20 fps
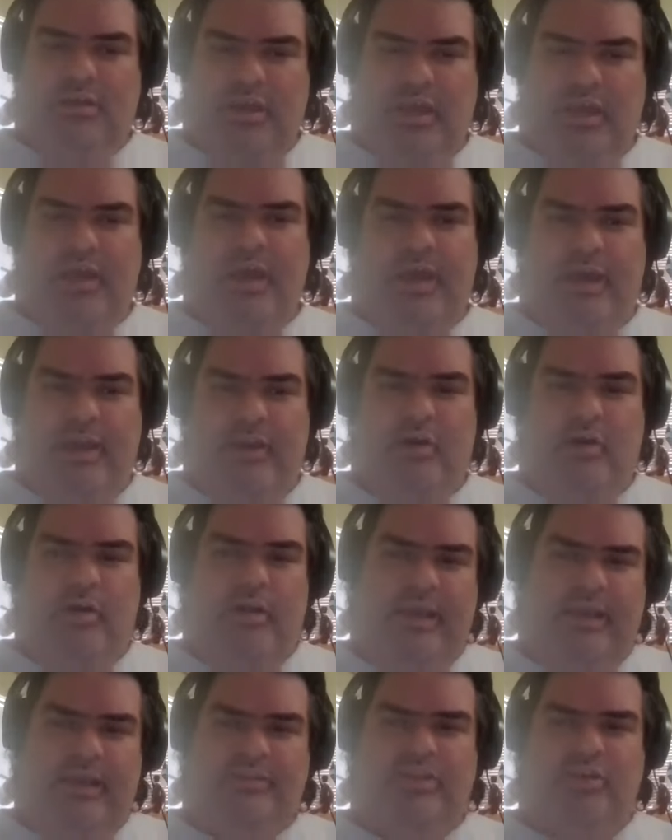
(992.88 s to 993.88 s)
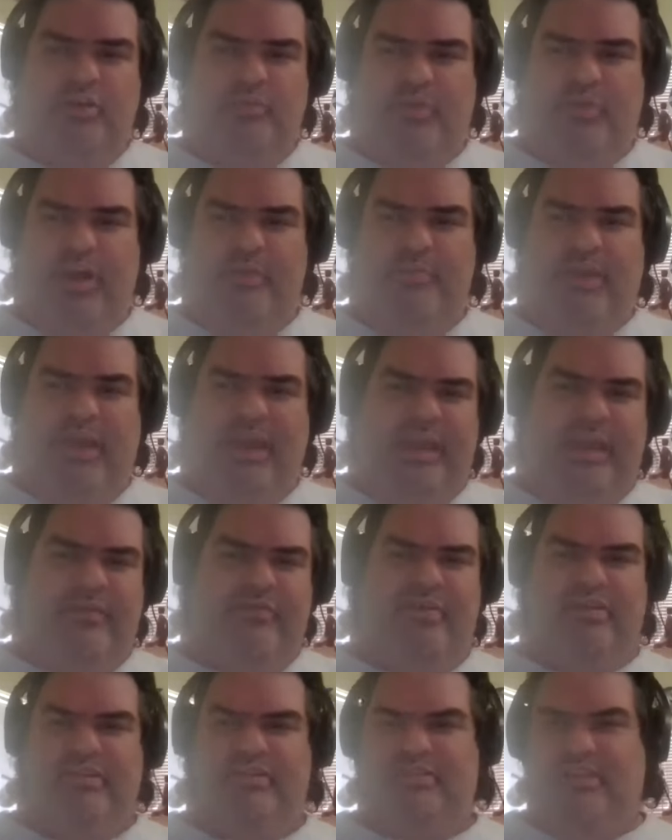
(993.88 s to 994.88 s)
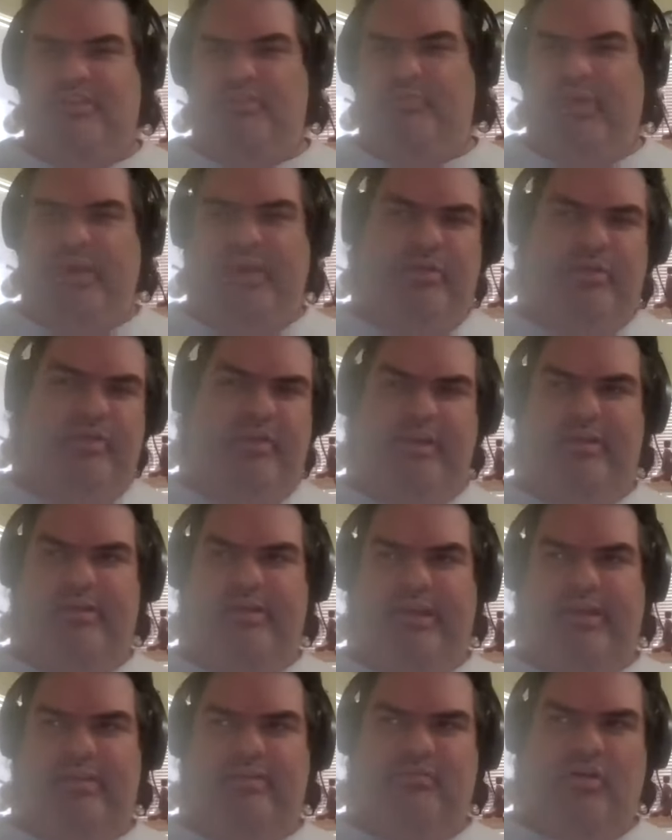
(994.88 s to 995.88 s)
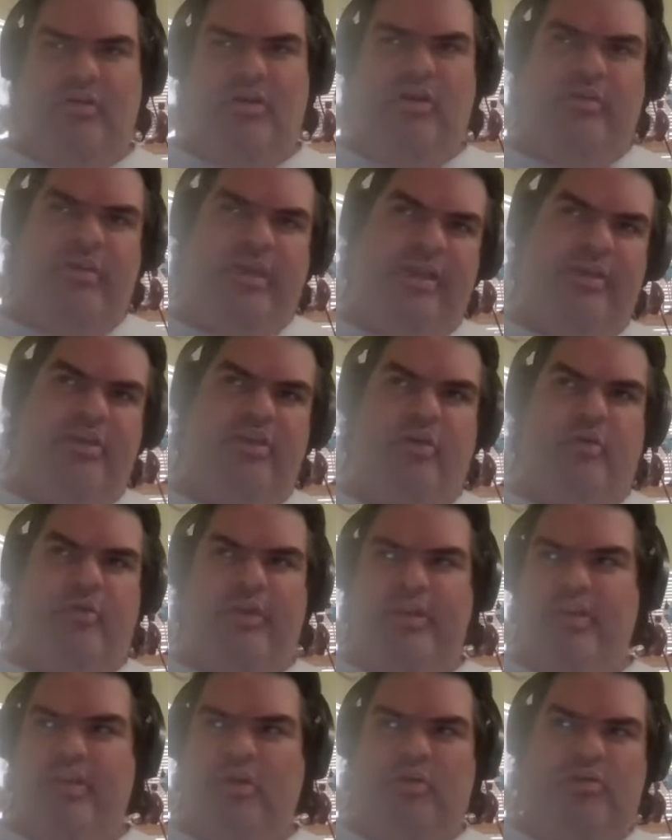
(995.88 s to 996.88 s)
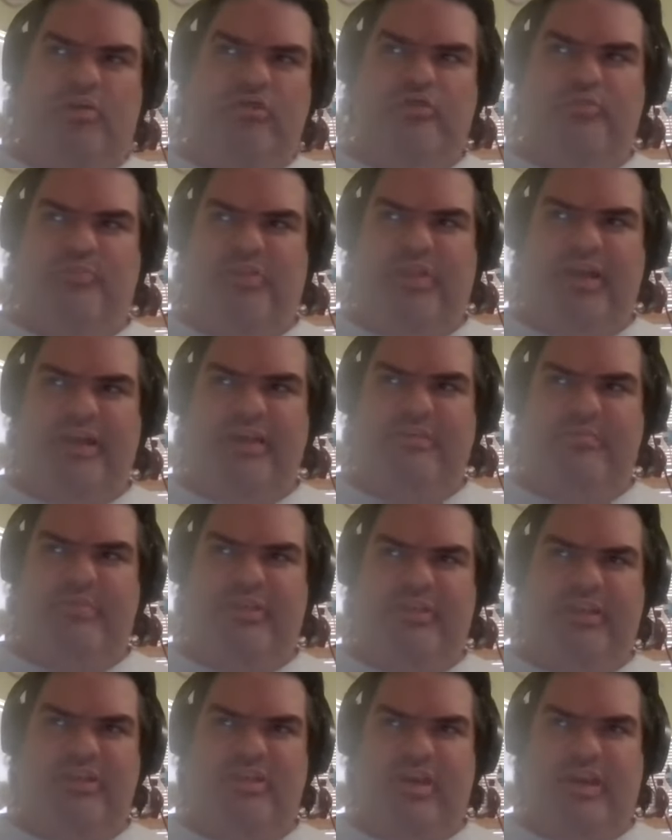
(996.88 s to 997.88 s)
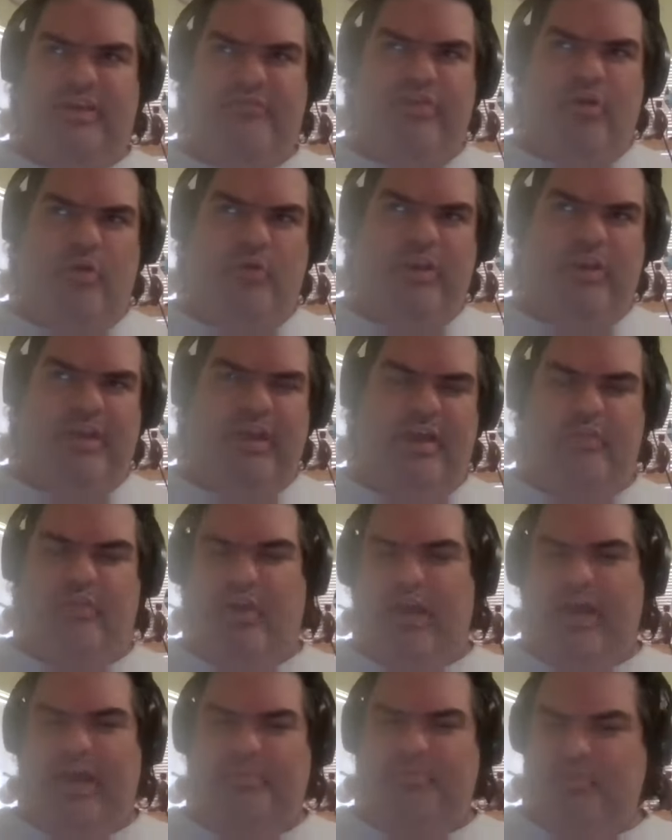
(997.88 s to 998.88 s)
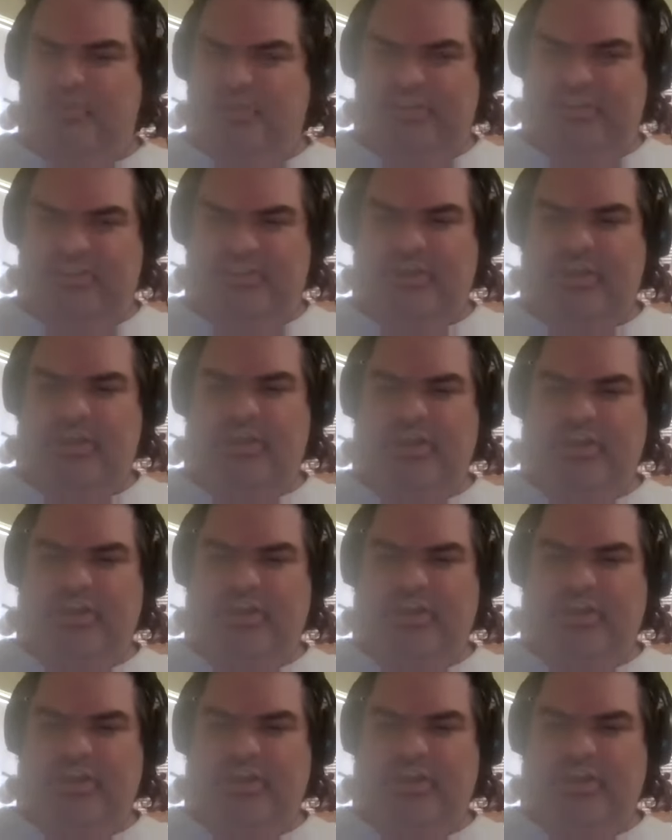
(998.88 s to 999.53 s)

Yeah, no, and that's a good problem to have, because it's better than like, oh yeah, you already know who's playing, but then you have no really other options.